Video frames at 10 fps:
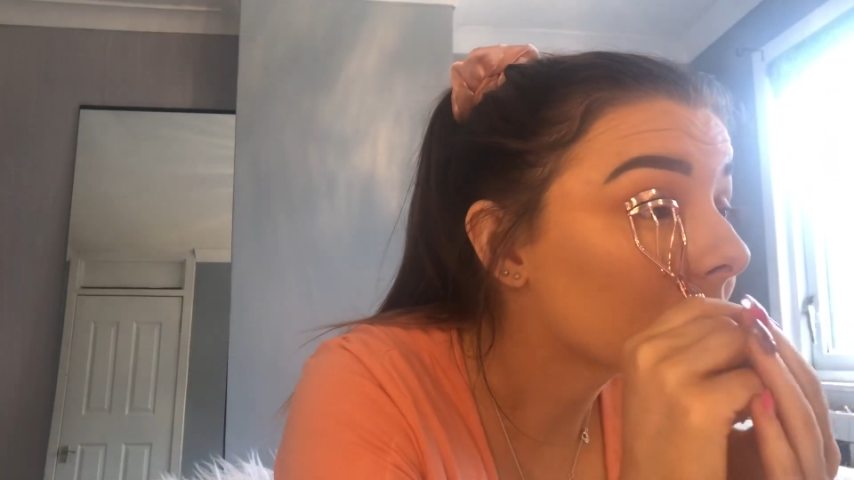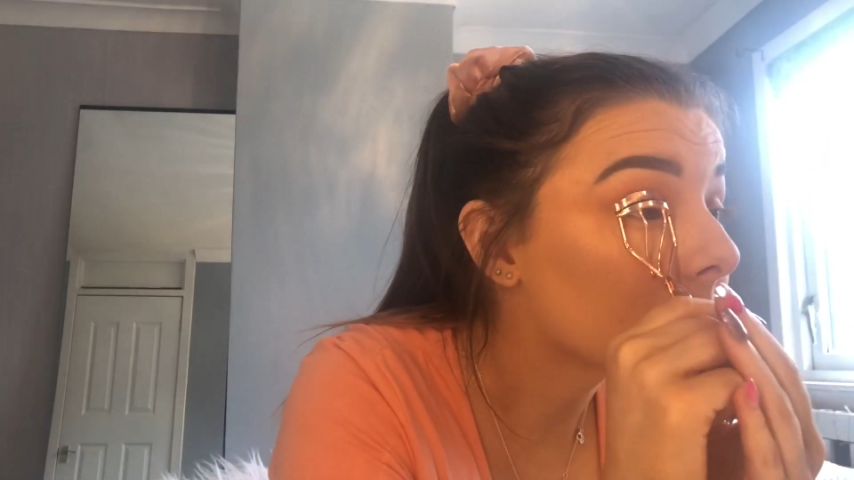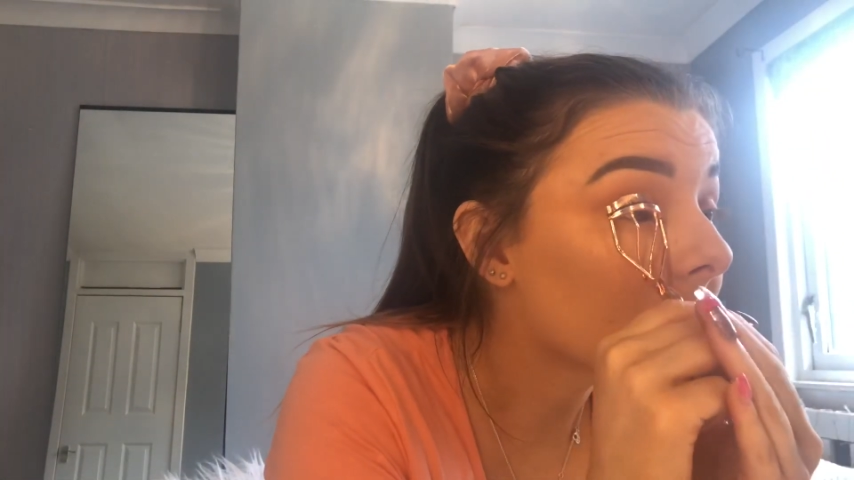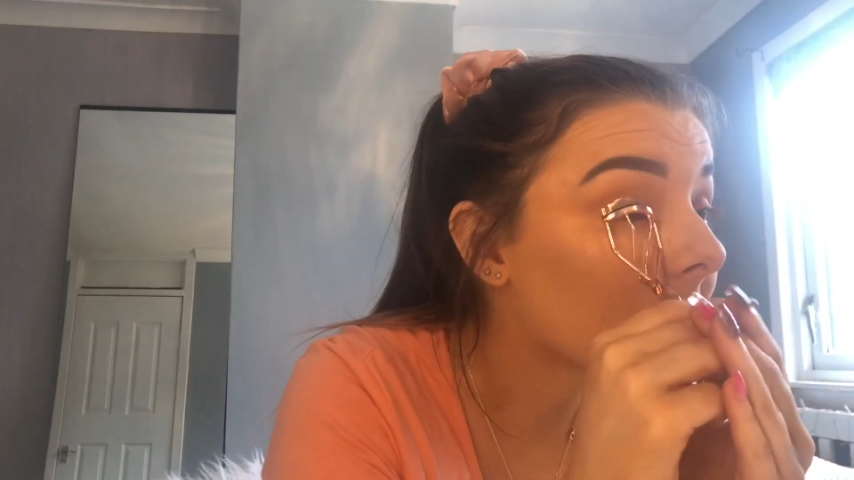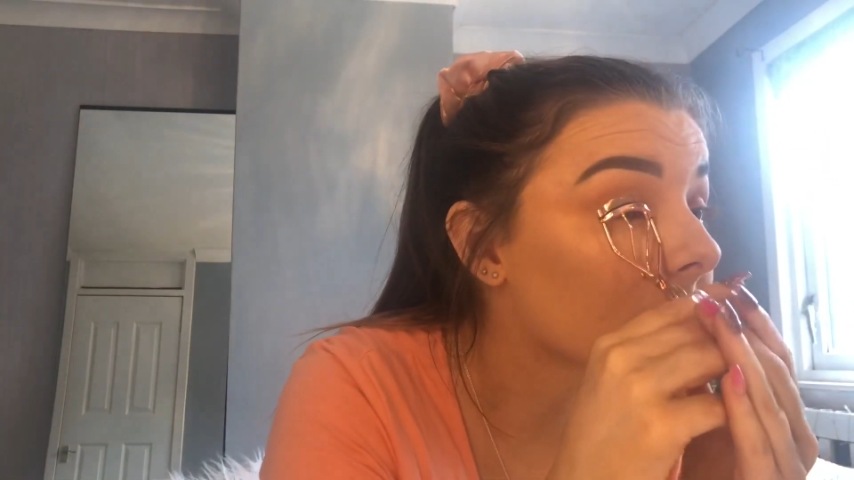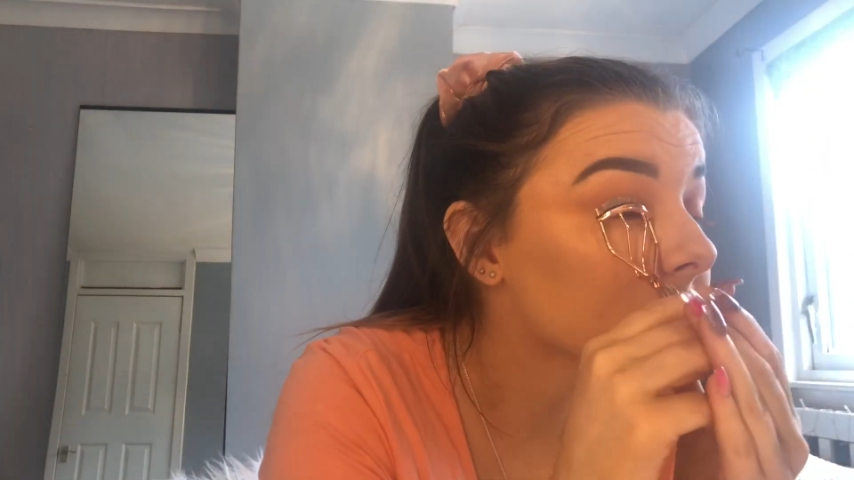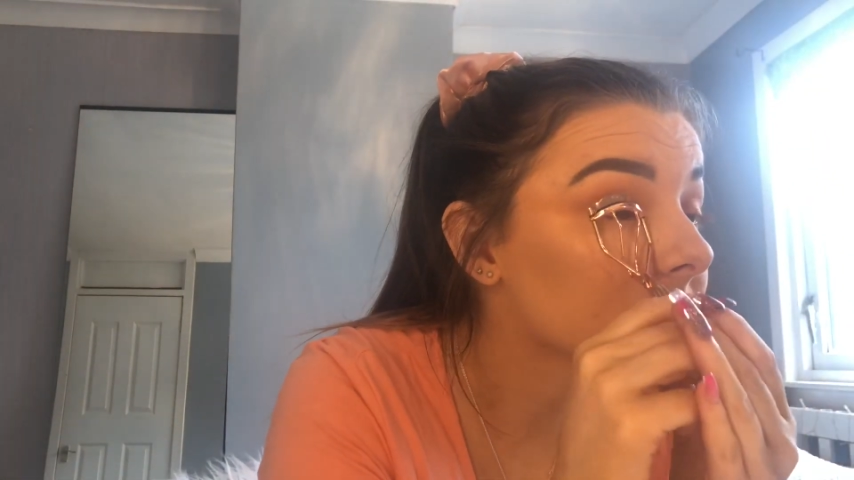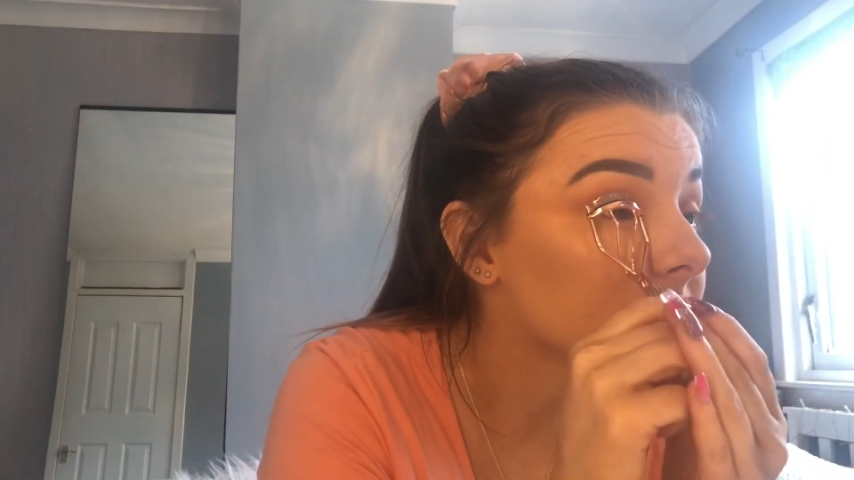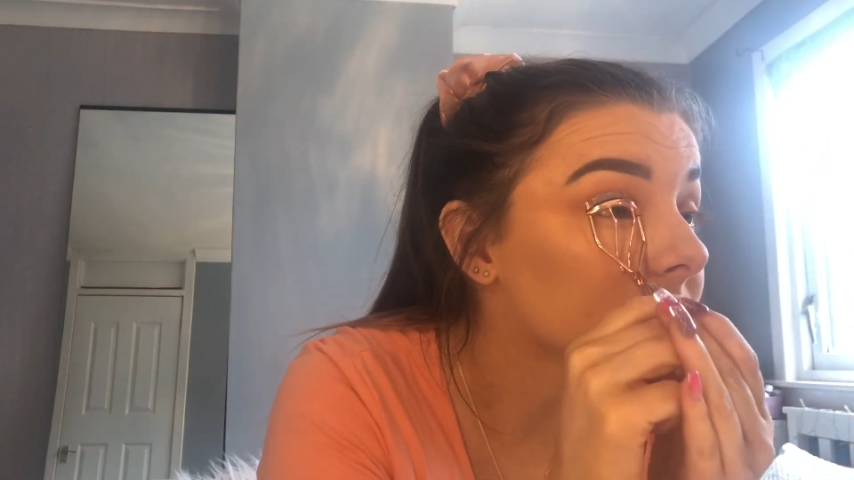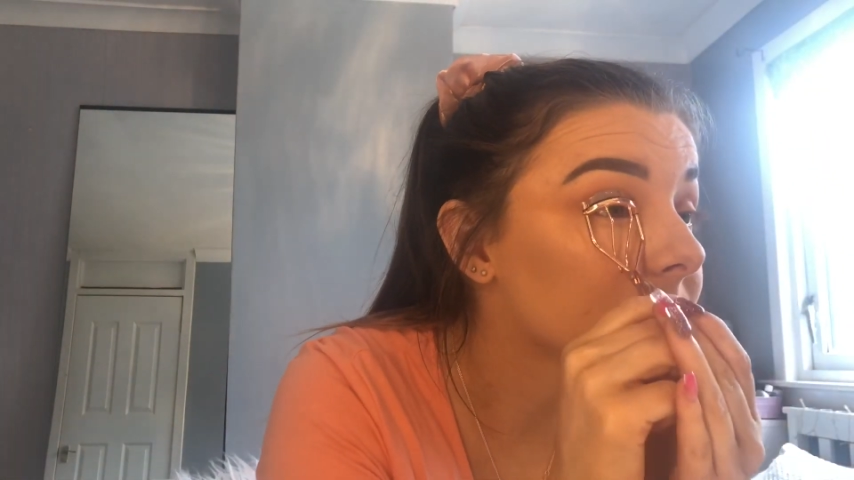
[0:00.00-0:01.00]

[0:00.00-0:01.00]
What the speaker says: my lashes.